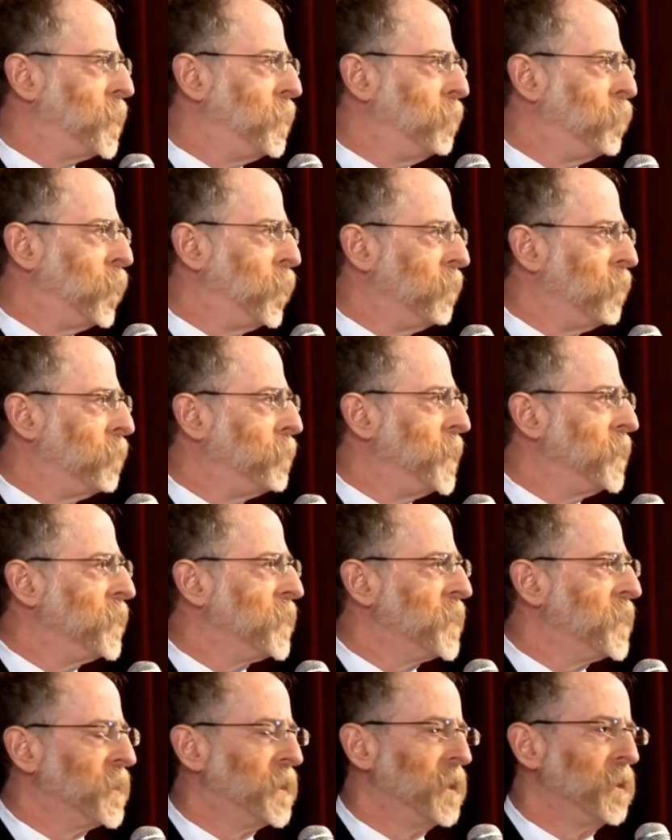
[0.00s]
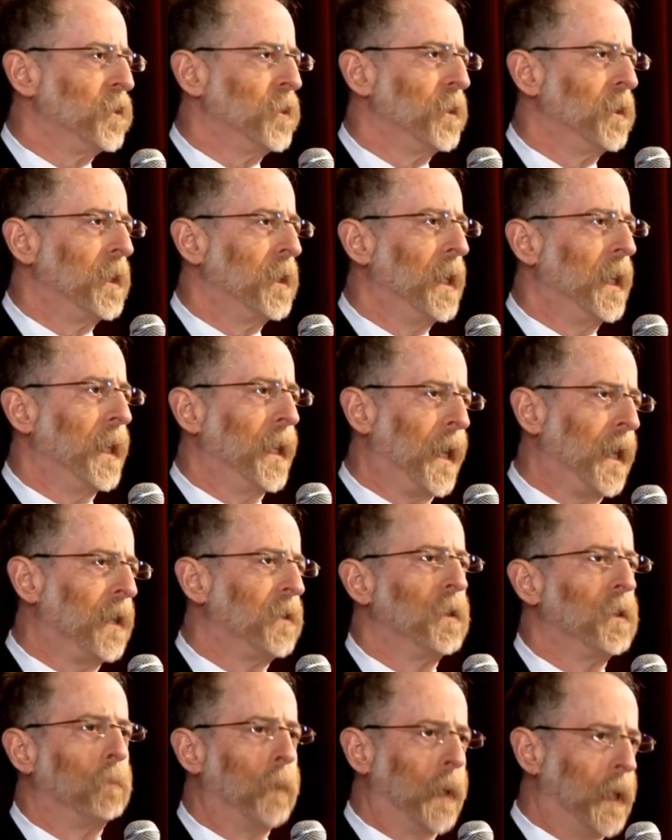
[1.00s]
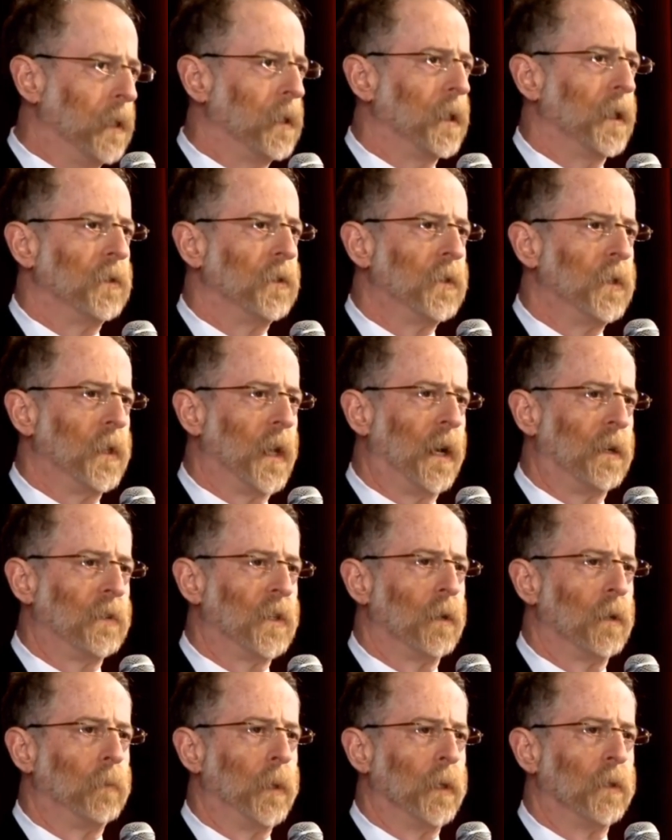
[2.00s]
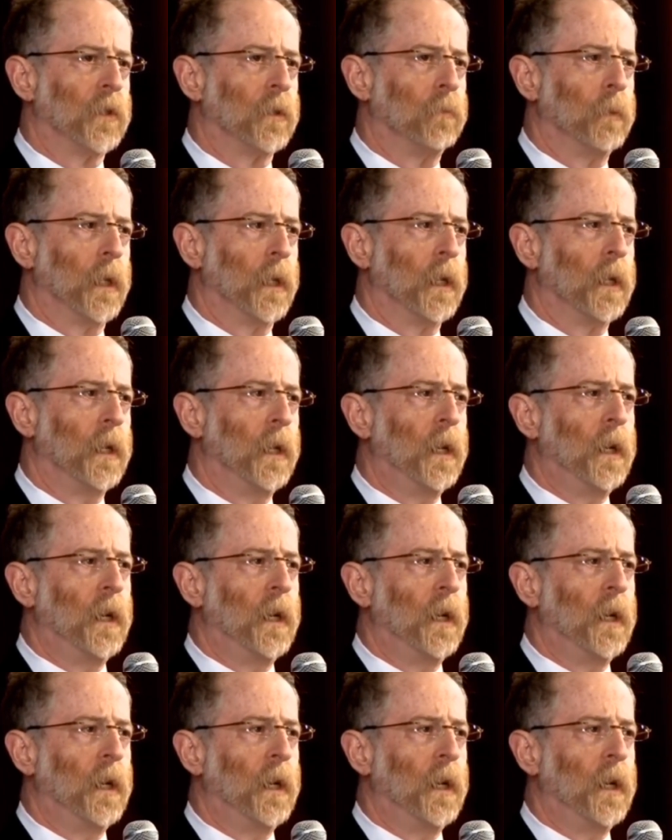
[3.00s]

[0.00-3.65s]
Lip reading: with the Board of Appeals decision can't appeal it to the Housing Appeals Committee.